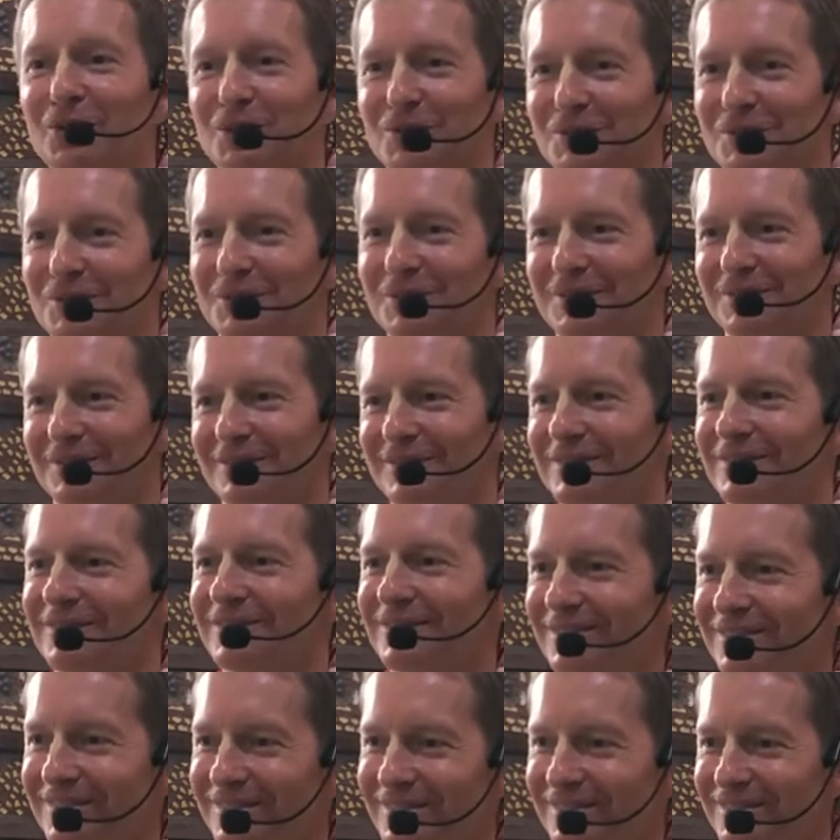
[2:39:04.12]

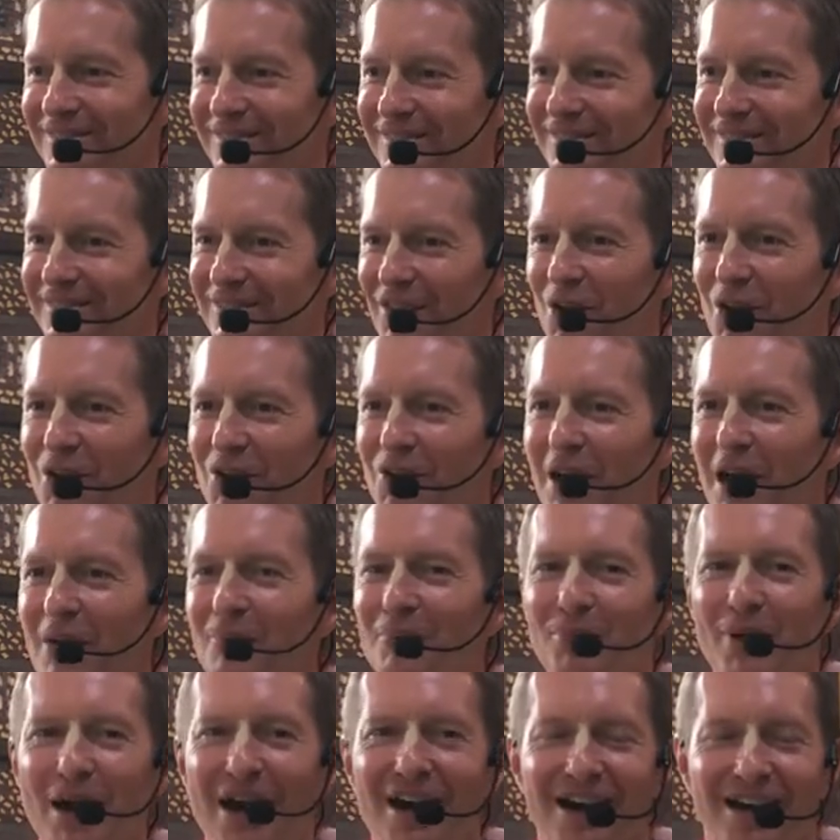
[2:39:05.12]
Hmm? Oh,
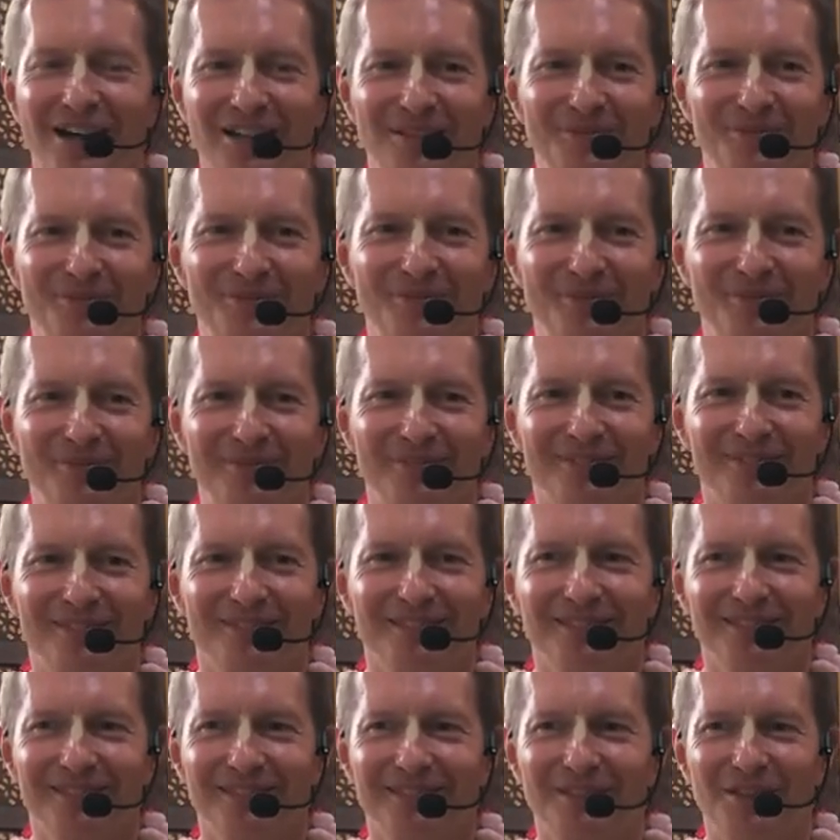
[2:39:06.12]
Grandpa!
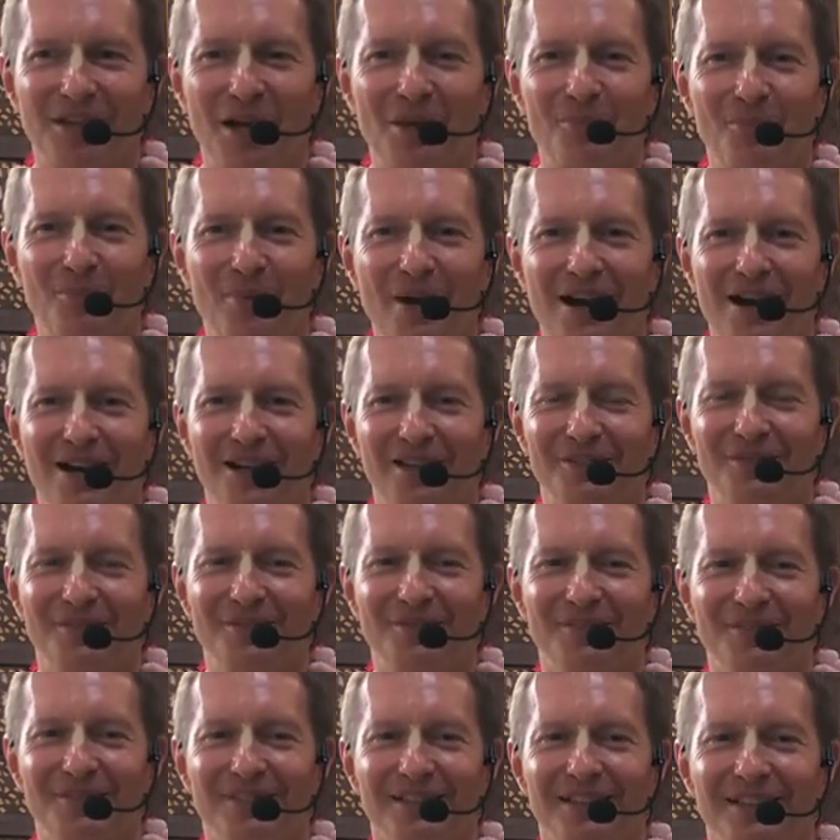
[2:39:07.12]
Grandpa!
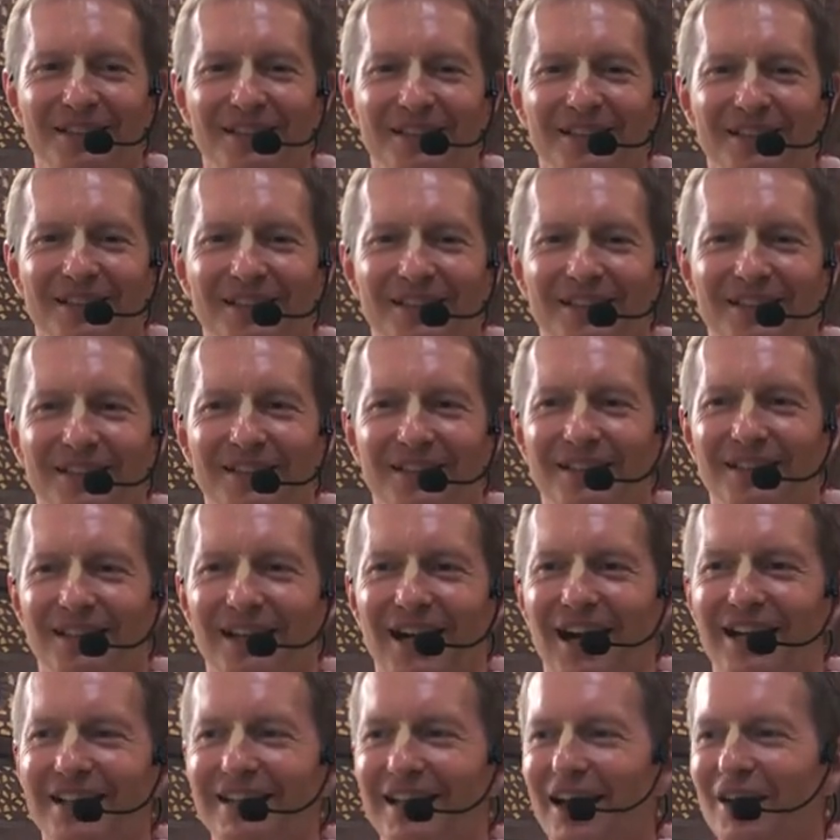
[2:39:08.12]

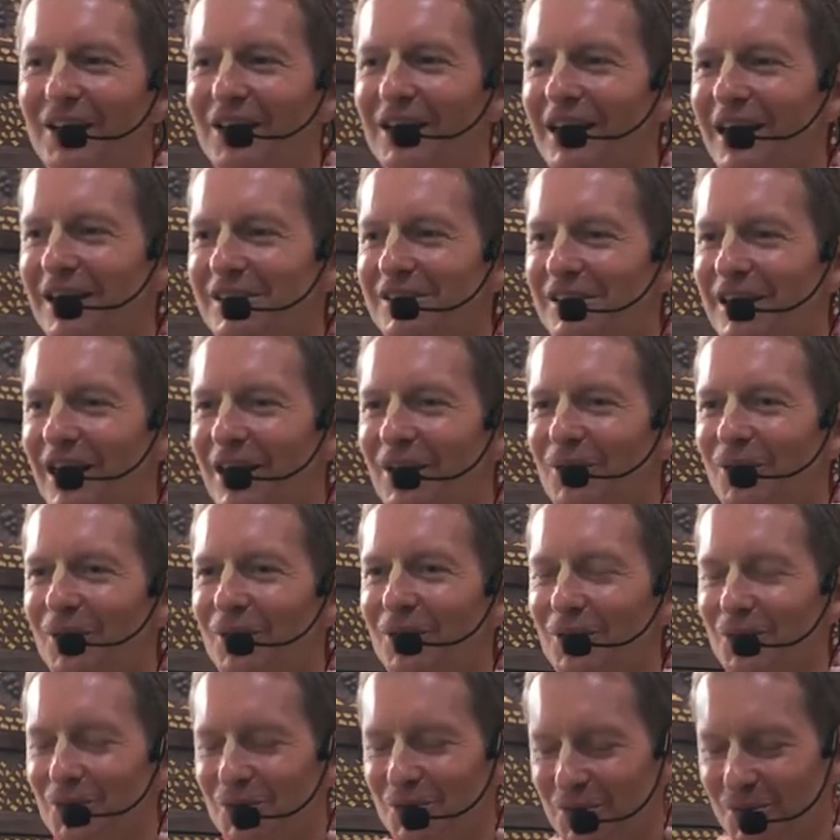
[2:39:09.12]
And Haridas Thakur
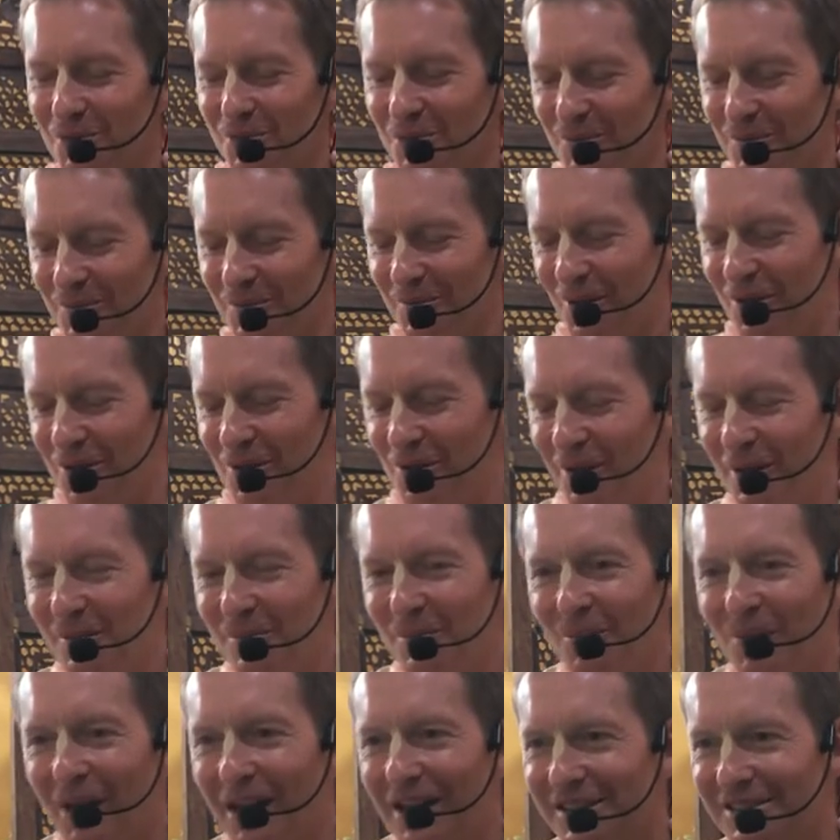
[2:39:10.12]
used to oh,
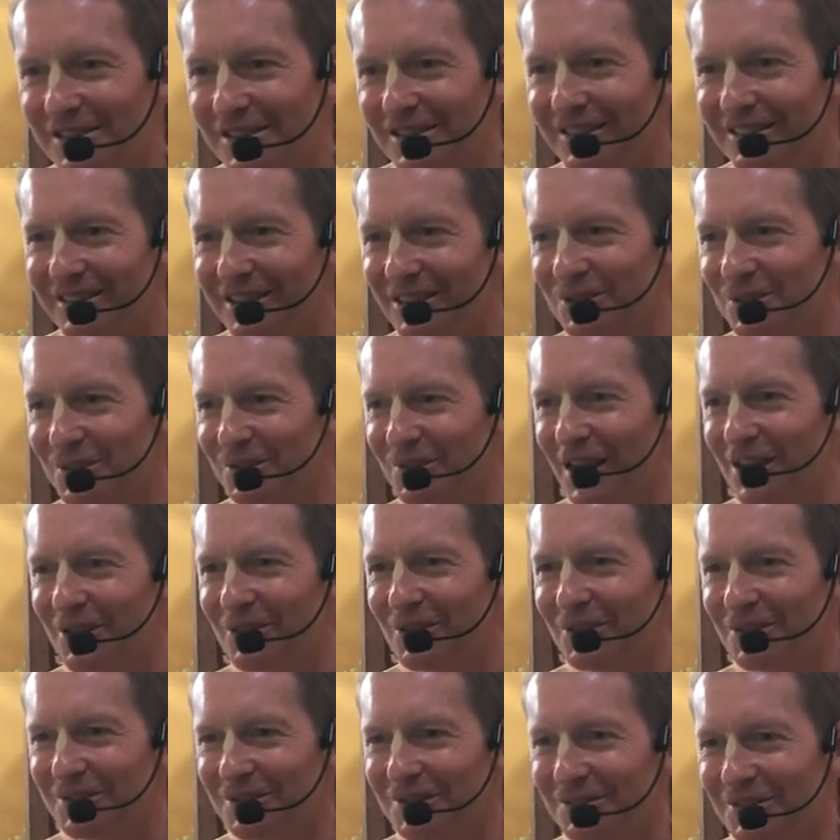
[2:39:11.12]
embrace little
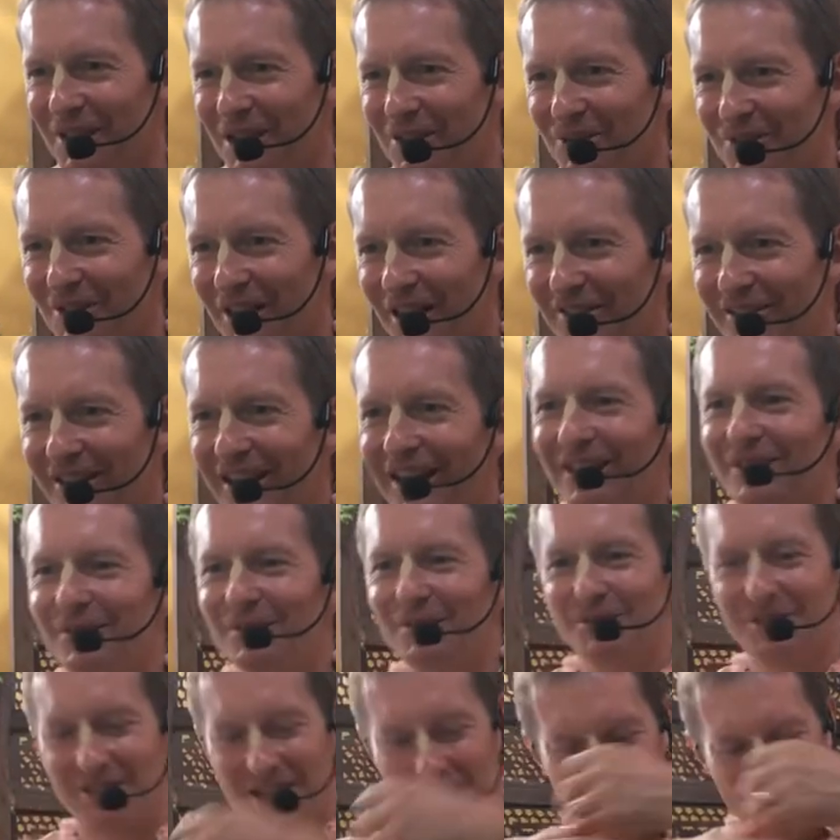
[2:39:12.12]
Raghu, Raghunath and
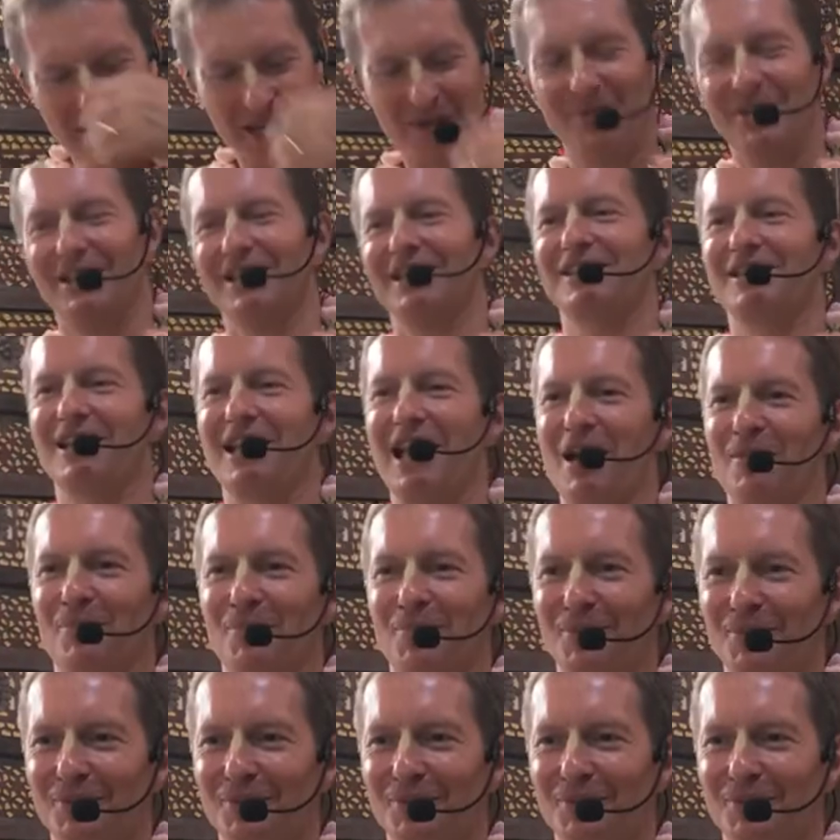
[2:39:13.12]
take him in his lap.